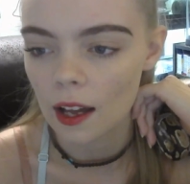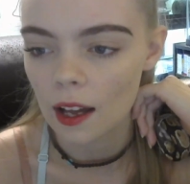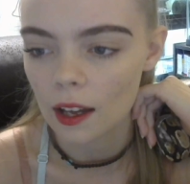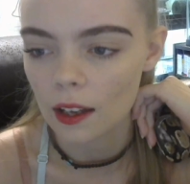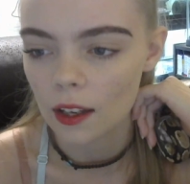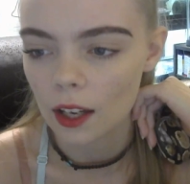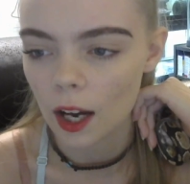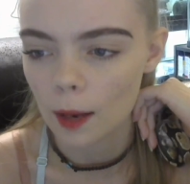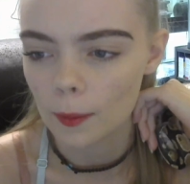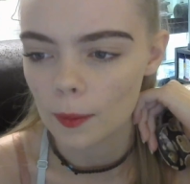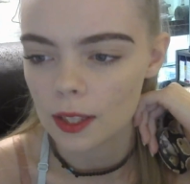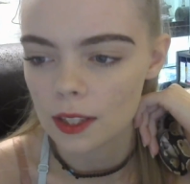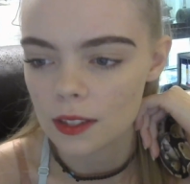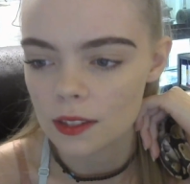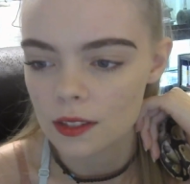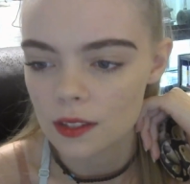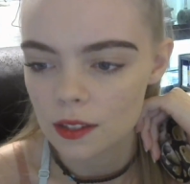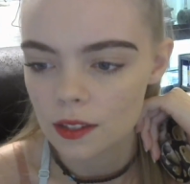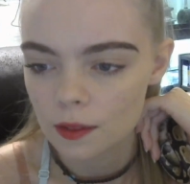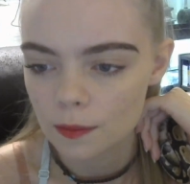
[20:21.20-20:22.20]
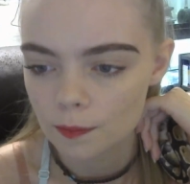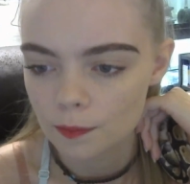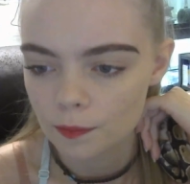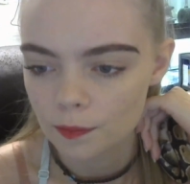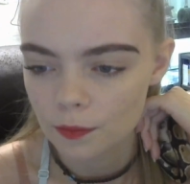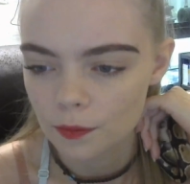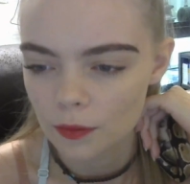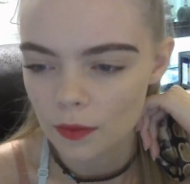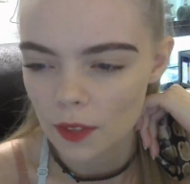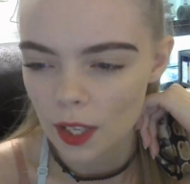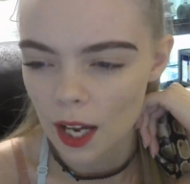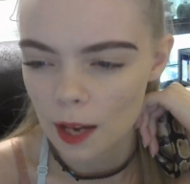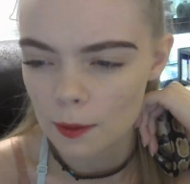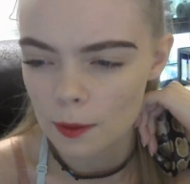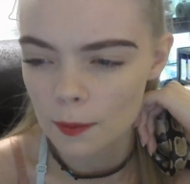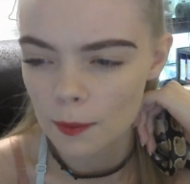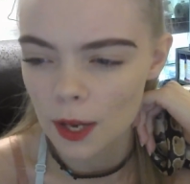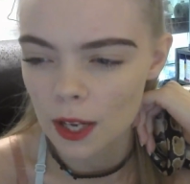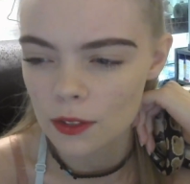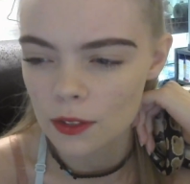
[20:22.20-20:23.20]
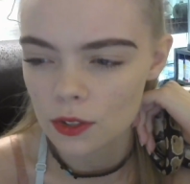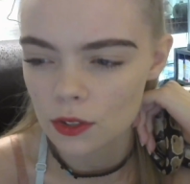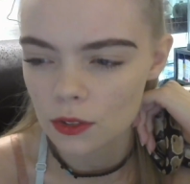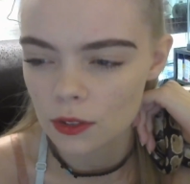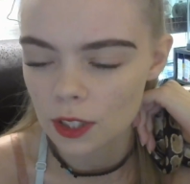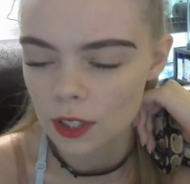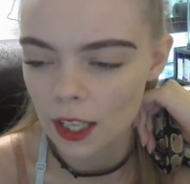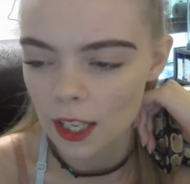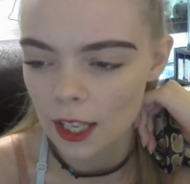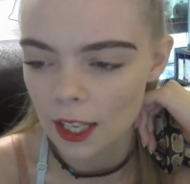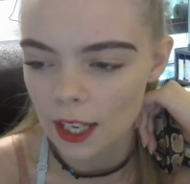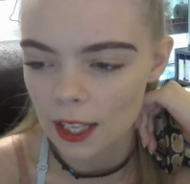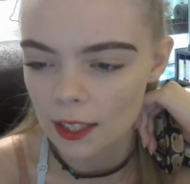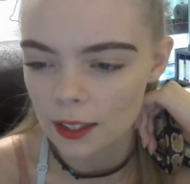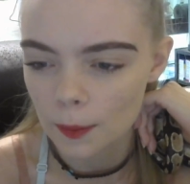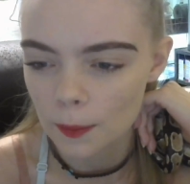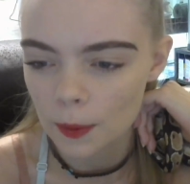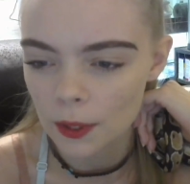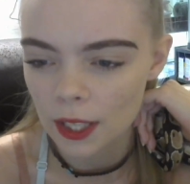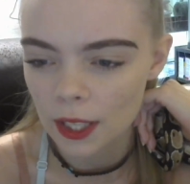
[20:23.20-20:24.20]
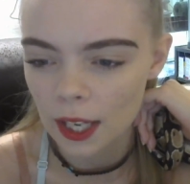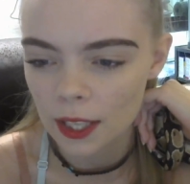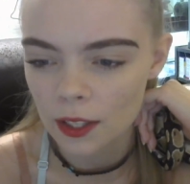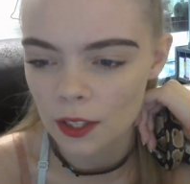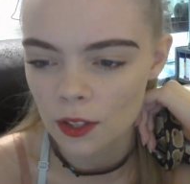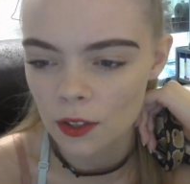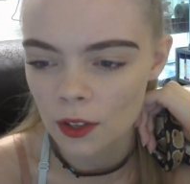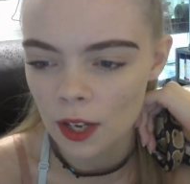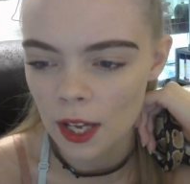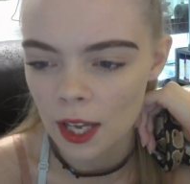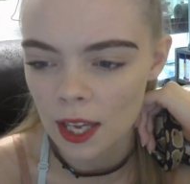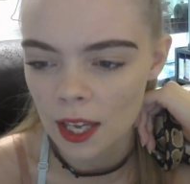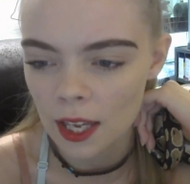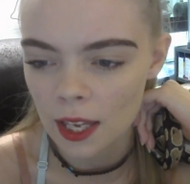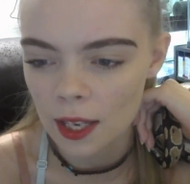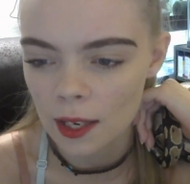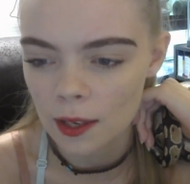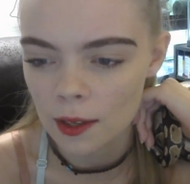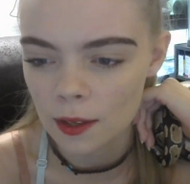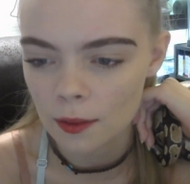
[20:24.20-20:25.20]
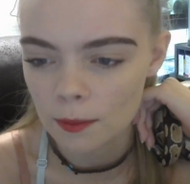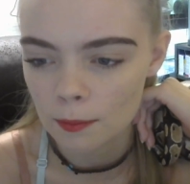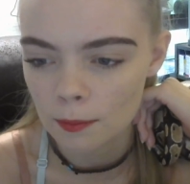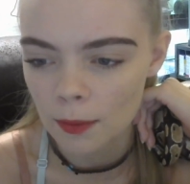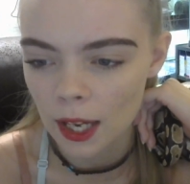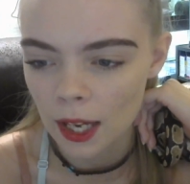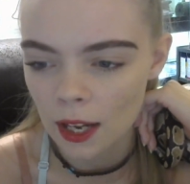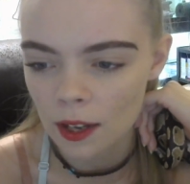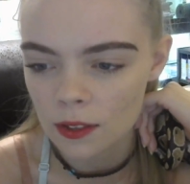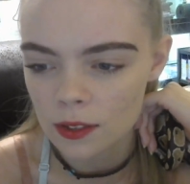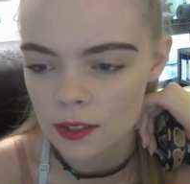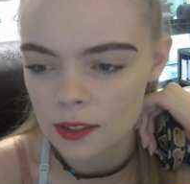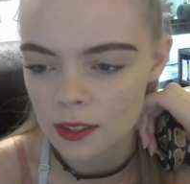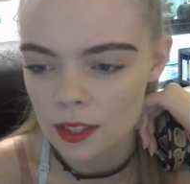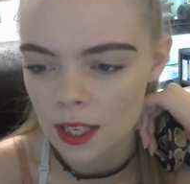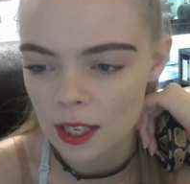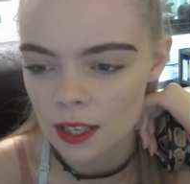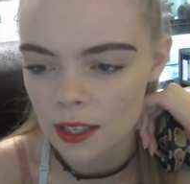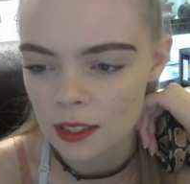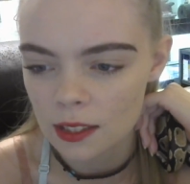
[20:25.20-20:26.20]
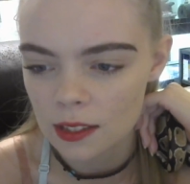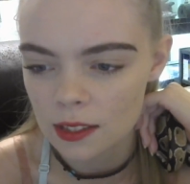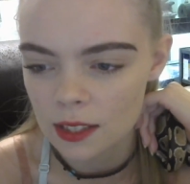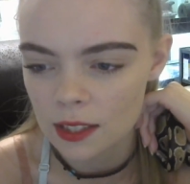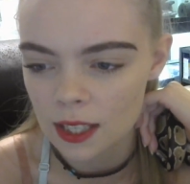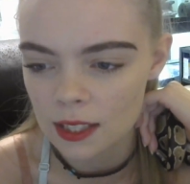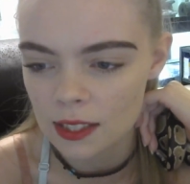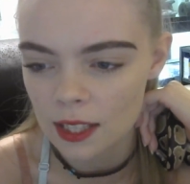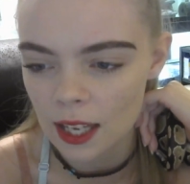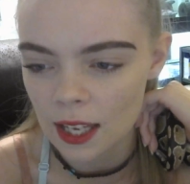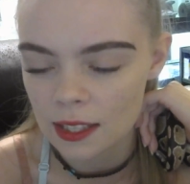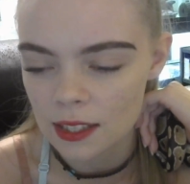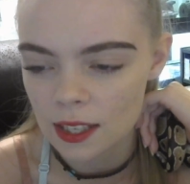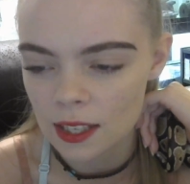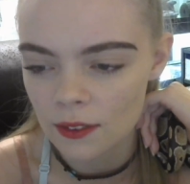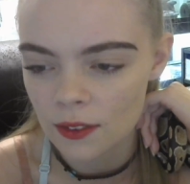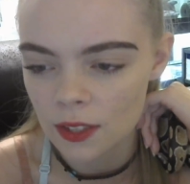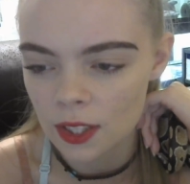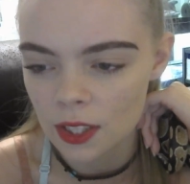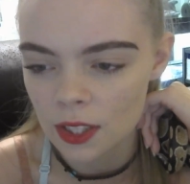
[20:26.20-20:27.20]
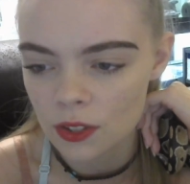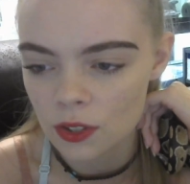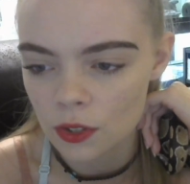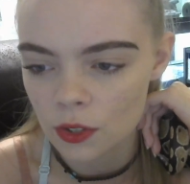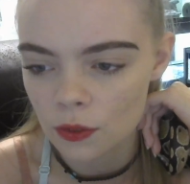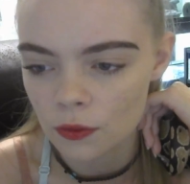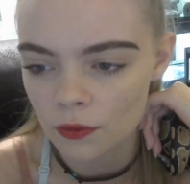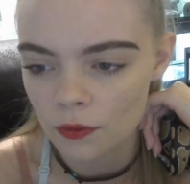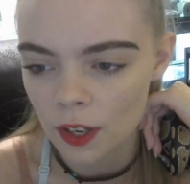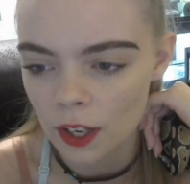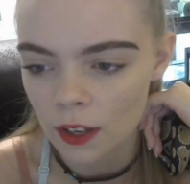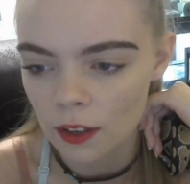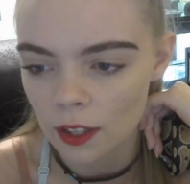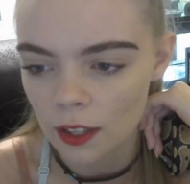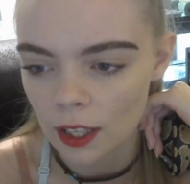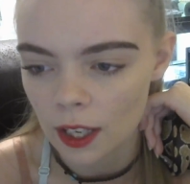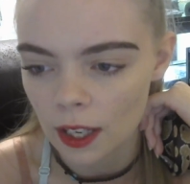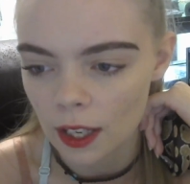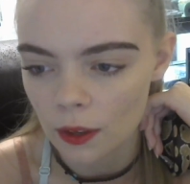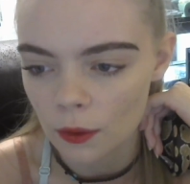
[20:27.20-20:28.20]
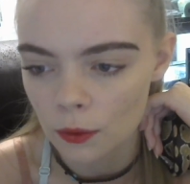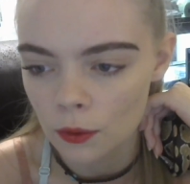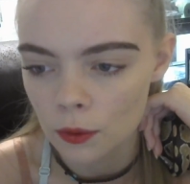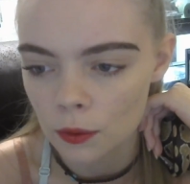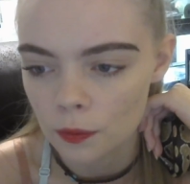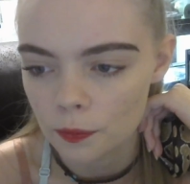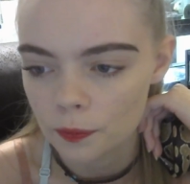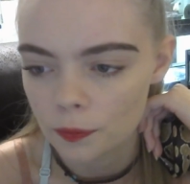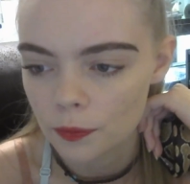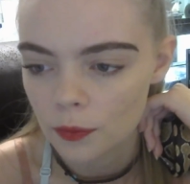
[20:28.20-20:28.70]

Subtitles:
Comments. I'm about to get a leopard gecko, and my house stays at 72 Fahrenheit. Woo.